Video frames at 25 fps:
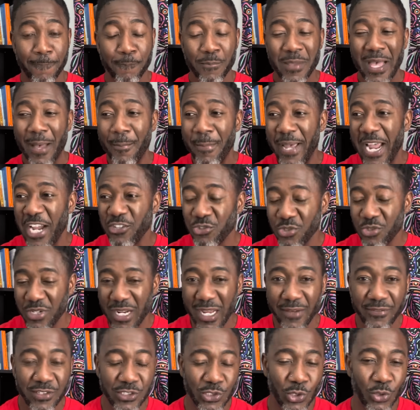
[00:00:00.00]
A man should
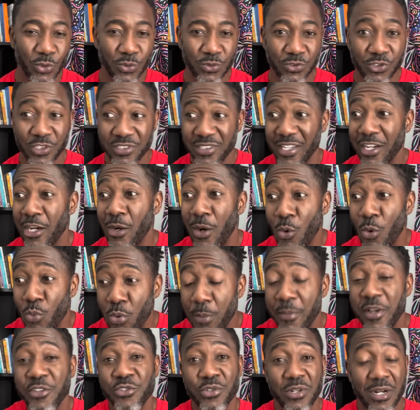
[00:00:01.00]
have his own, just like a
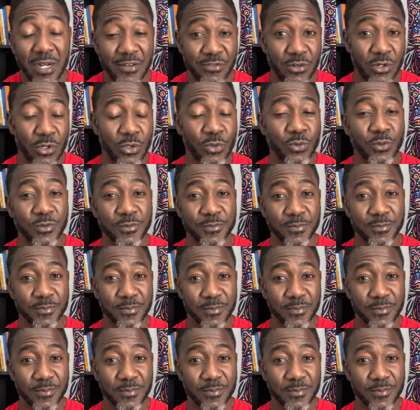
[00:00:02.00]
woman should have her own.